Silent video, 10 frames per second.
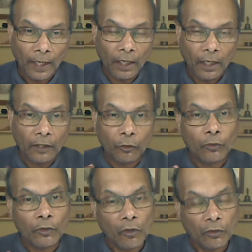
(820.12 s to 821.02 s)
you're
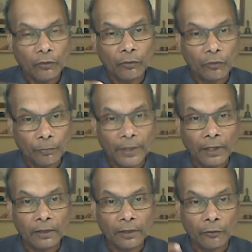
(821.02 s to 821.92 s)
not going to
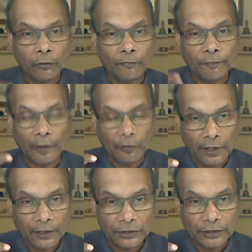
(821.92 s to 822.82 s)
build a good
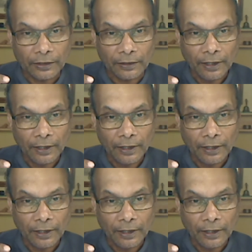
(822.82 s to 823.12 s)
foundation.